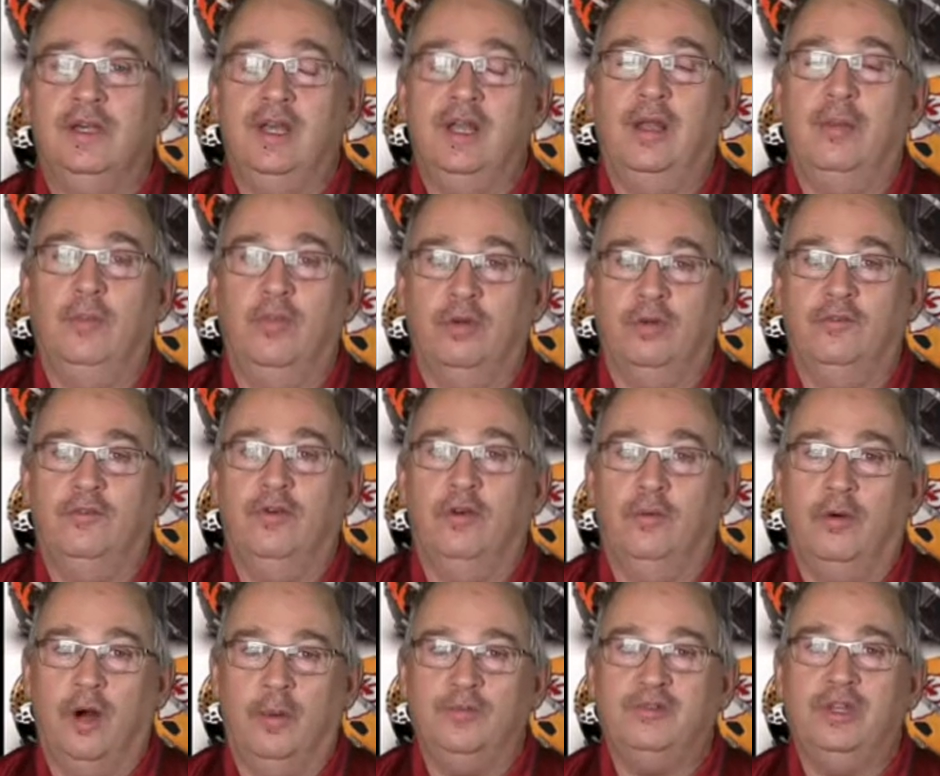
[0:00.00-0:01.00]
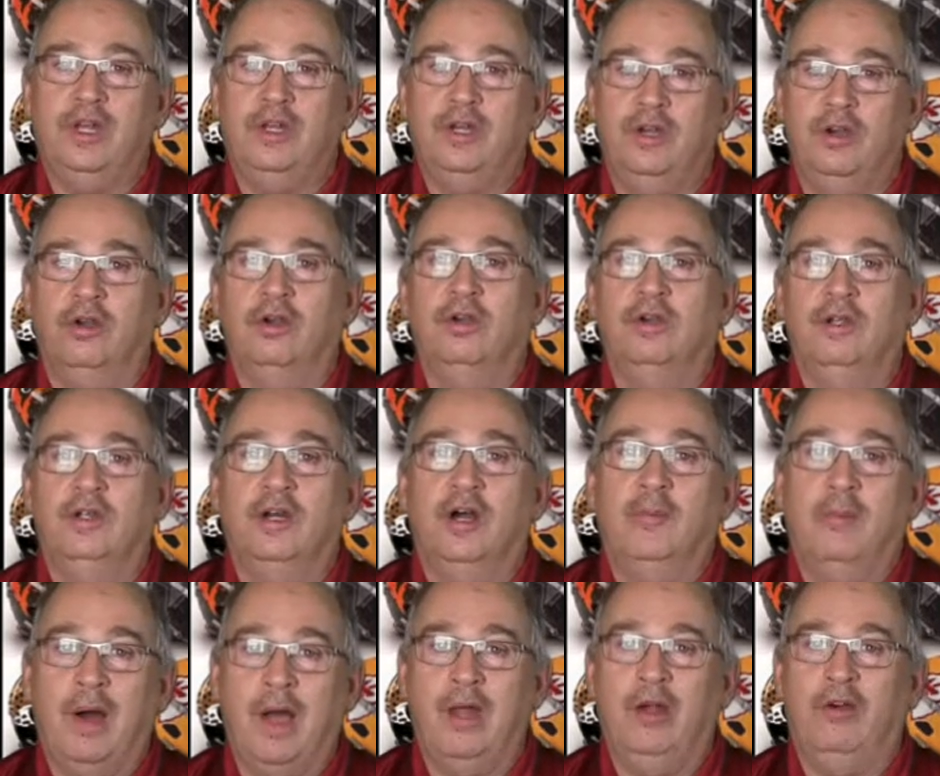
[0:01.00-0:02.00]
And I'm looking for an upset here, a
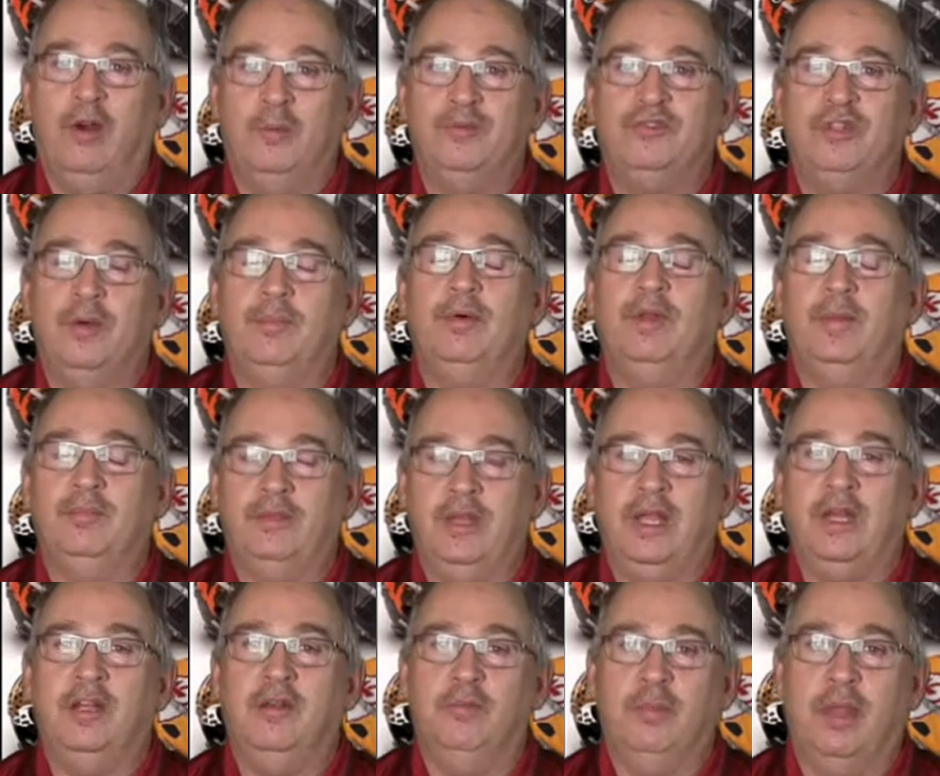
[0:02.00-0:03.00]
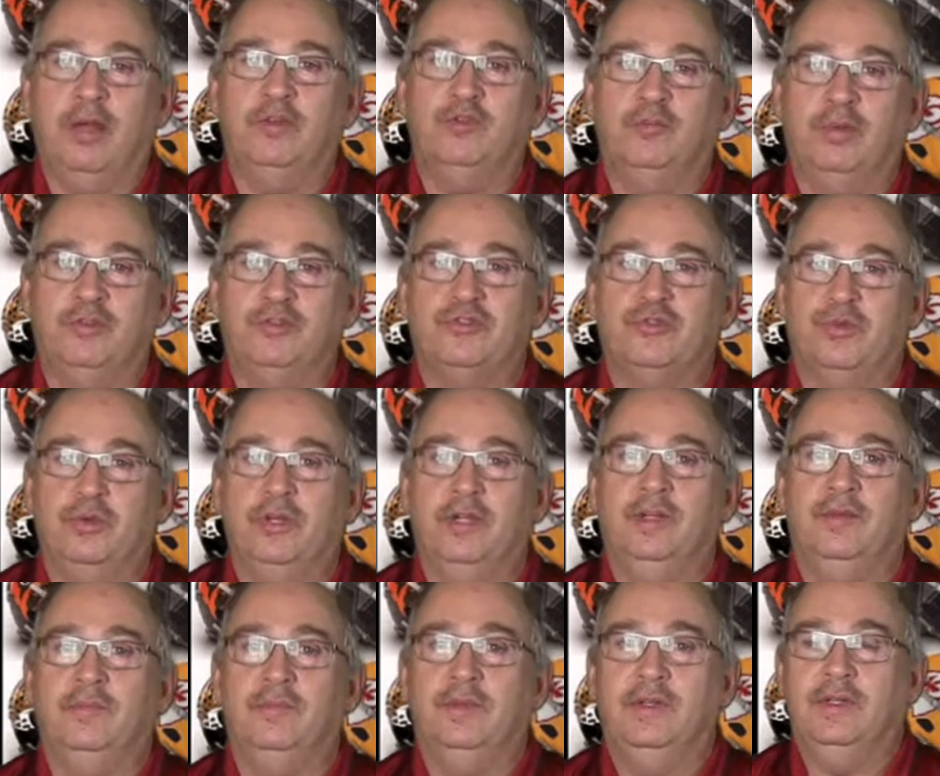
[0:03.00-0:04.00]
minor upset, but I'm taking the Bengals plus 3. Okay,
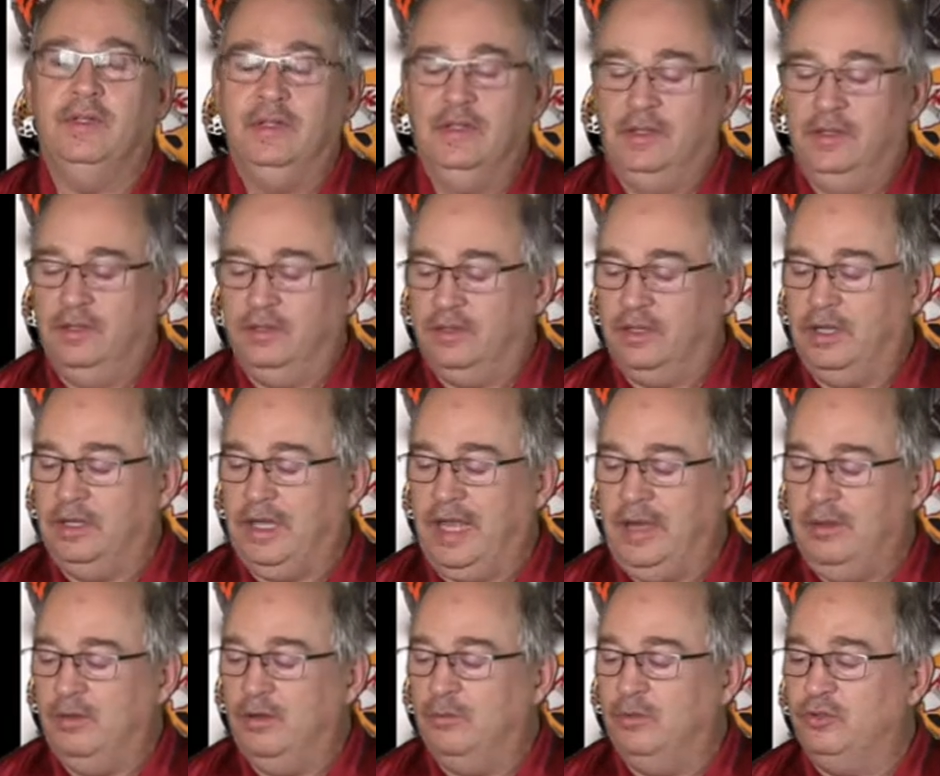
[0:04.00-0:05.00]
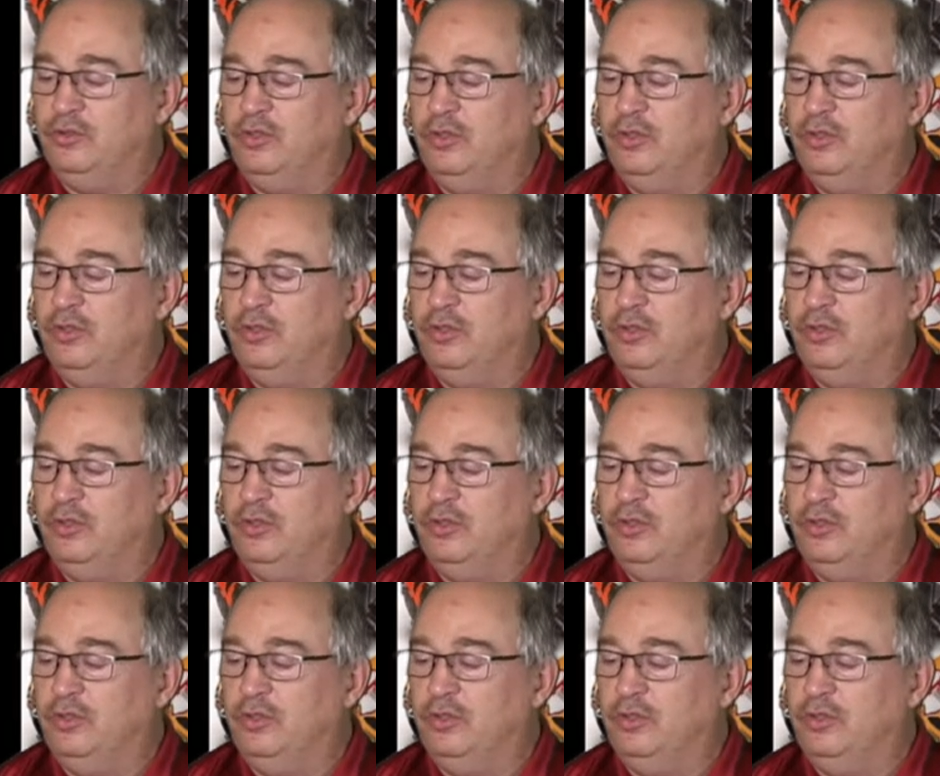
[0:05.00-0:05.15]
game number